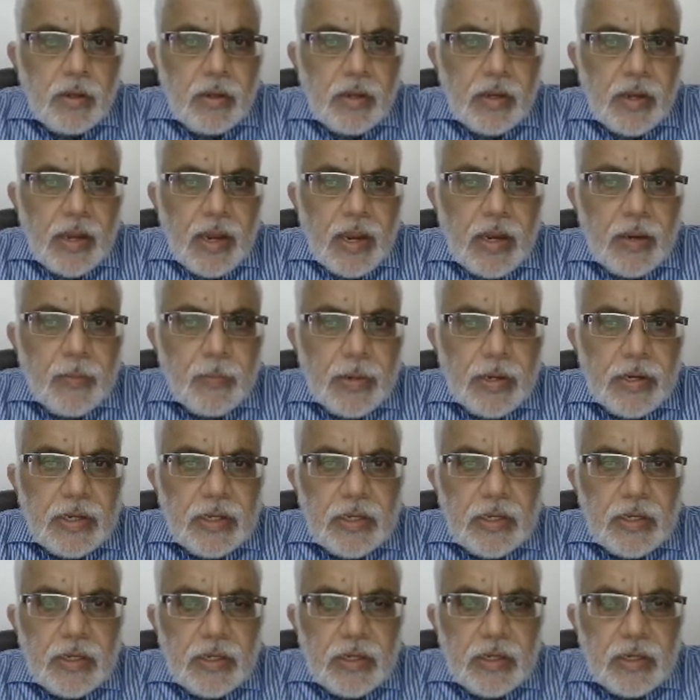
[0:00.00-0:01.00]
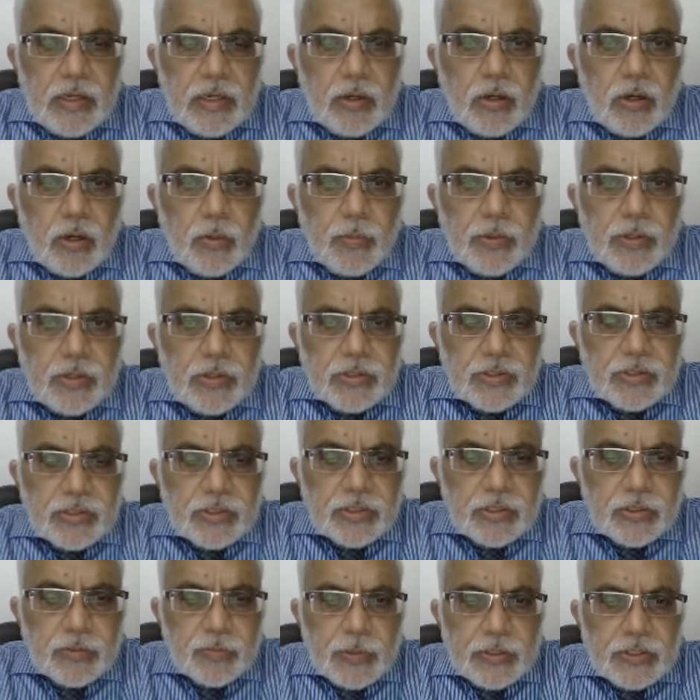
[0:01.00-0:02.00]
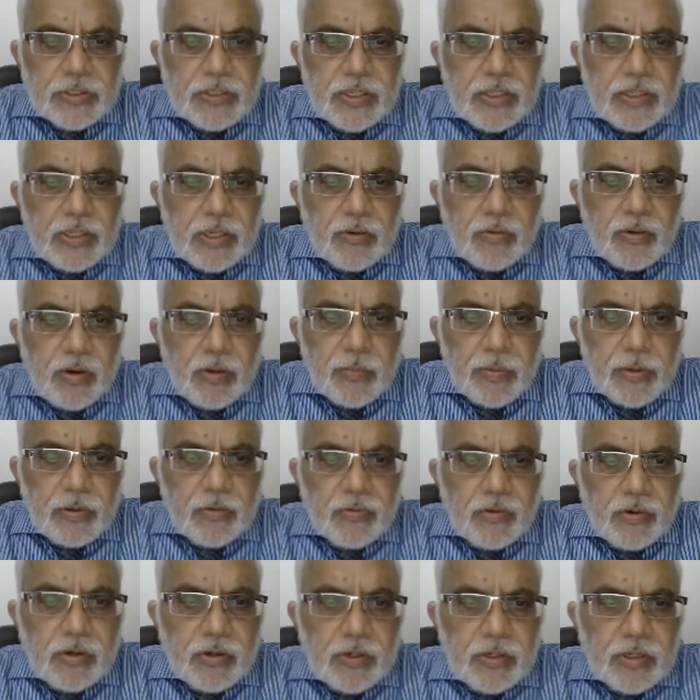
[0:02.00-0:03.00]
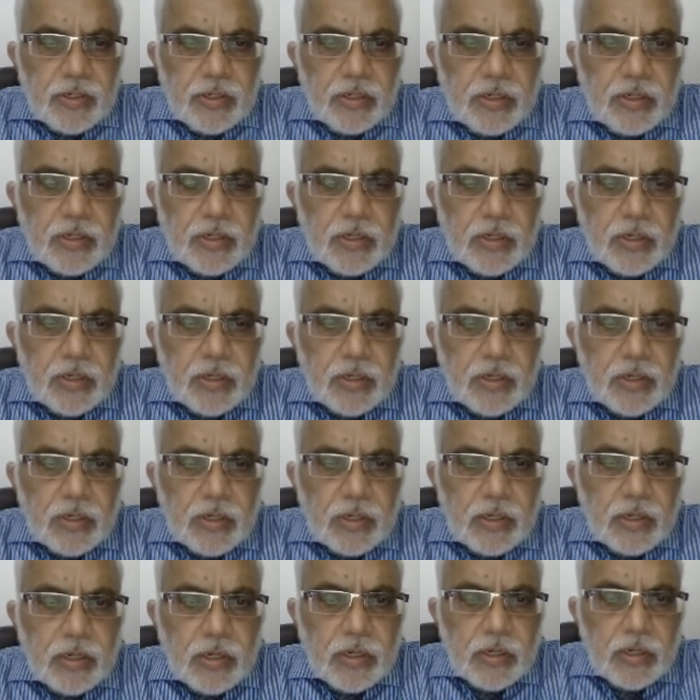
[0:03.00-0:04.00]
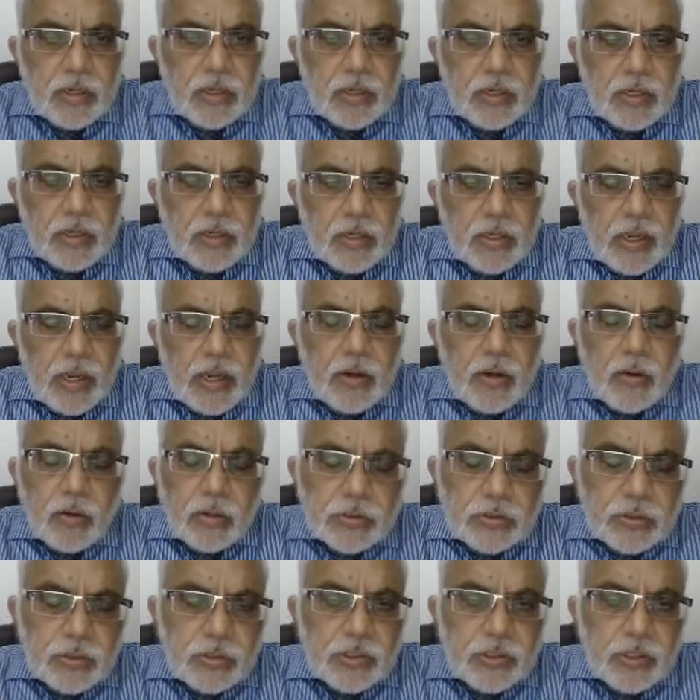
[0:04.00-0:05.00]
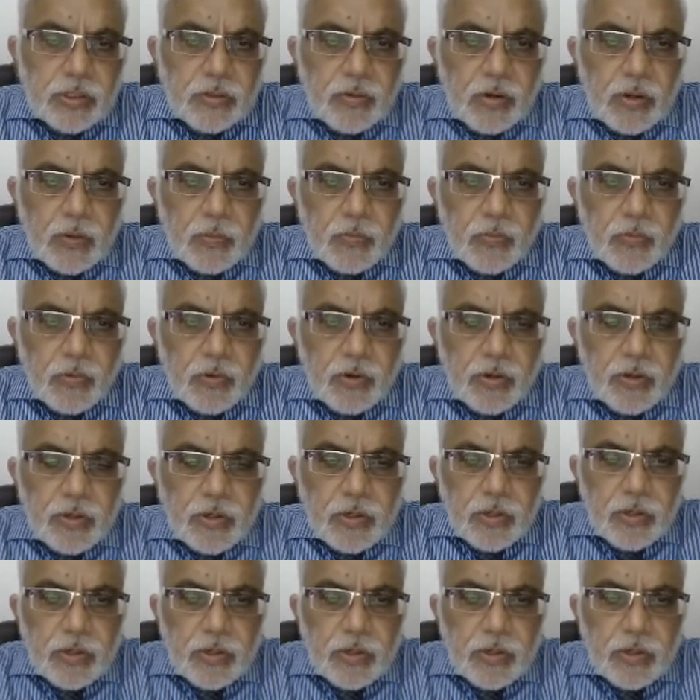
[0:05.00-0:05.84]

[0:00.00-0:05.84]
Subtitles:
And many governments, especially in the developing world and also in the developed world,